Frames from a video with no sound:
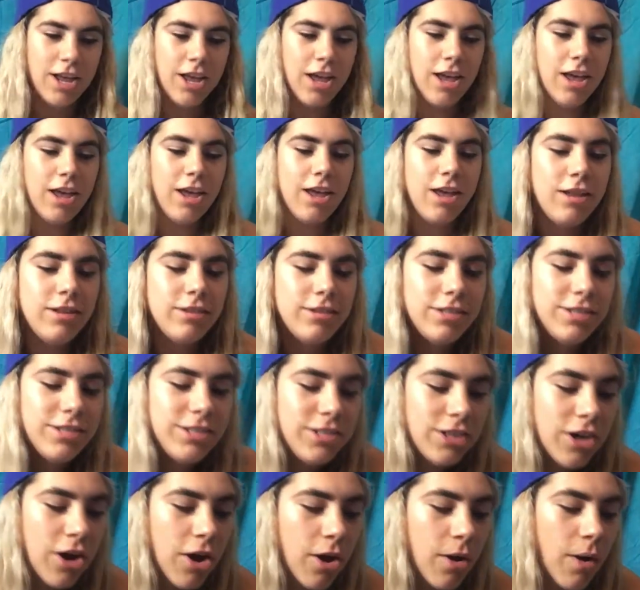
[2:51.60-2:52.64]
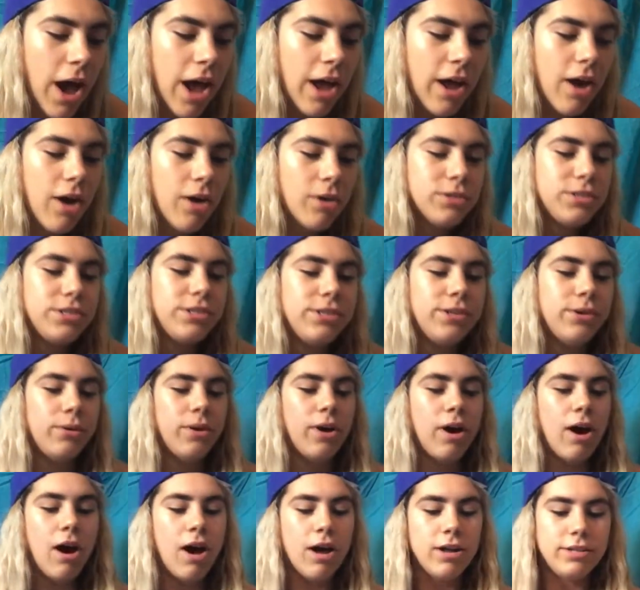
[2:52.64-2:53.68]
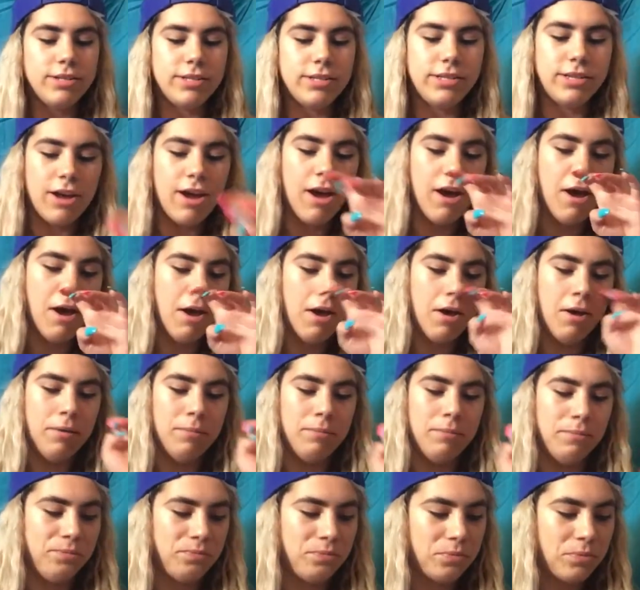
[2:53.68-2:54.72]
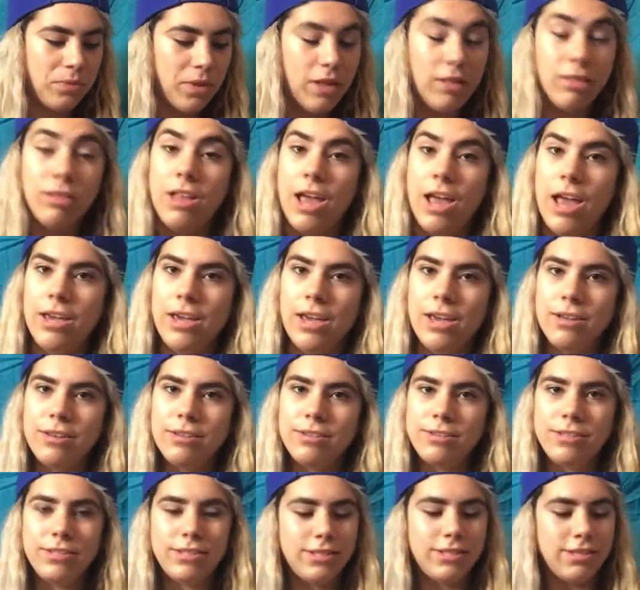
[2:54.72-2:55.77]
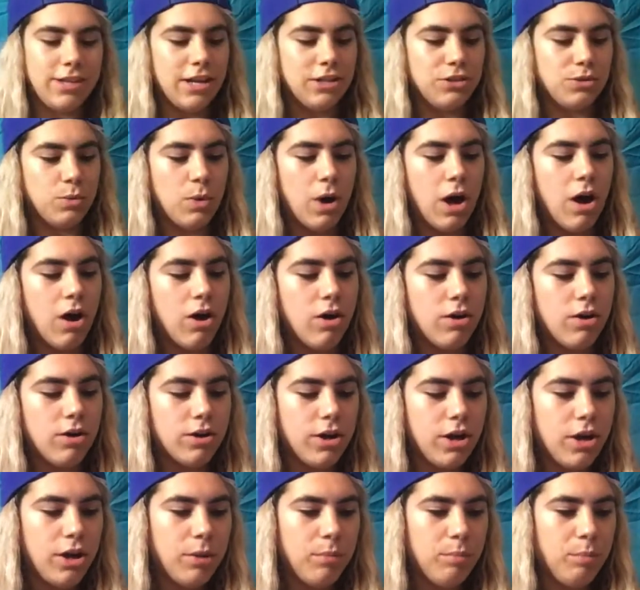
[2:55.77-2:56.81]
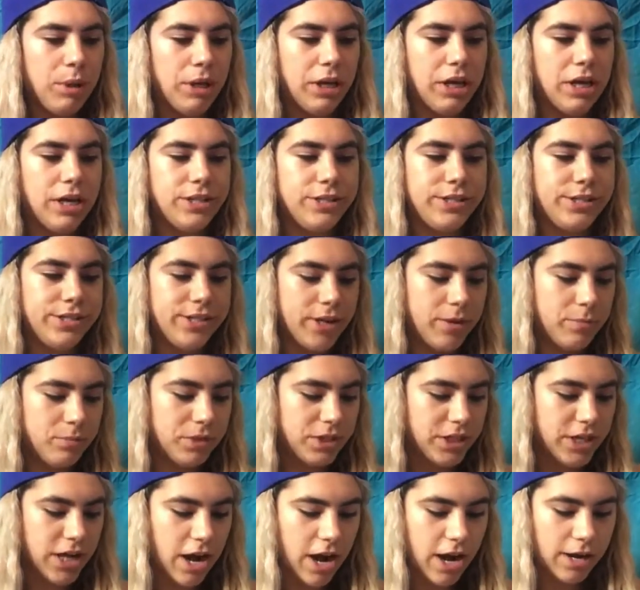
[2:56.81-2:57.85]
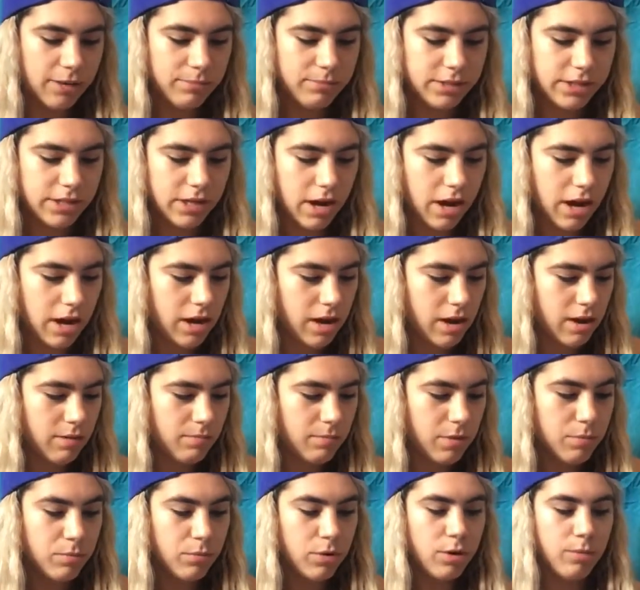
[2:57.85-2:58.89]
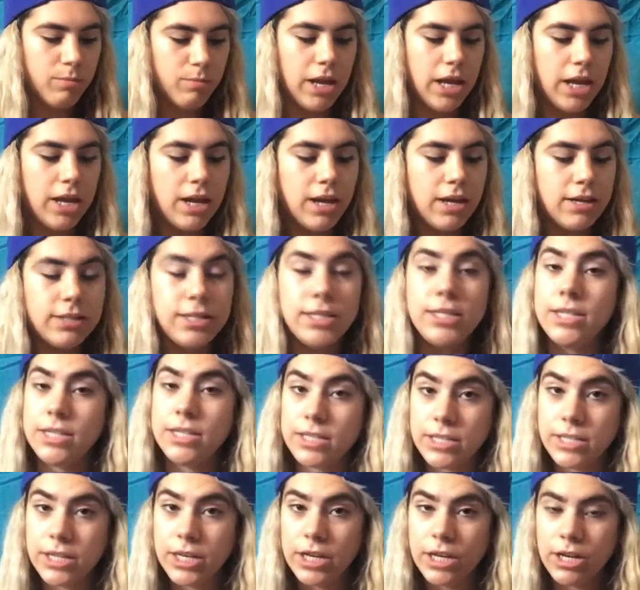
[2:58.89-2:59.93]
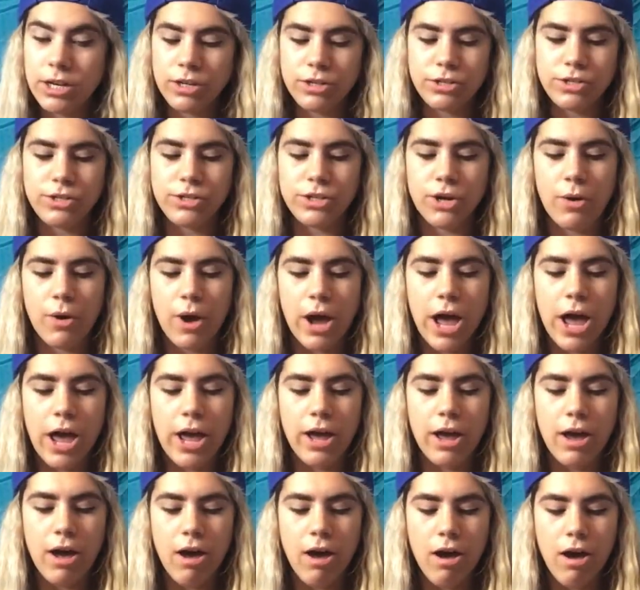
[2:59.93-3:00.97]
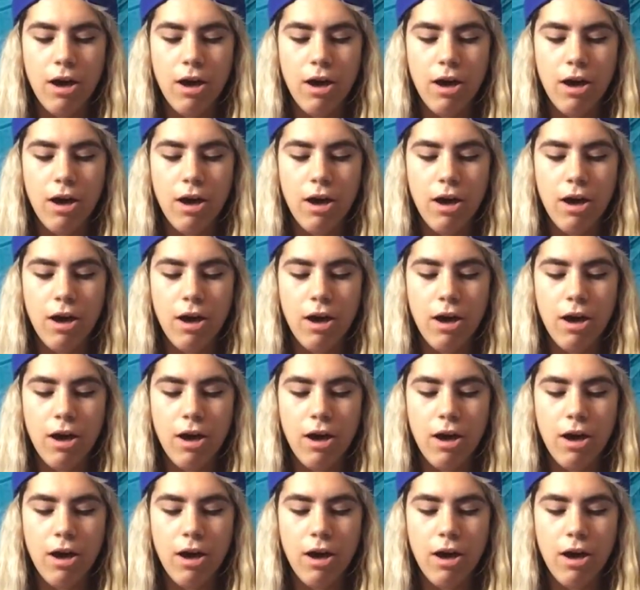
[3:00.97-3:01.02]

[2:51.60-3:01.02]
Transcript: And so I also got leggings as well, because sometimes I am a mermaid assistant, so I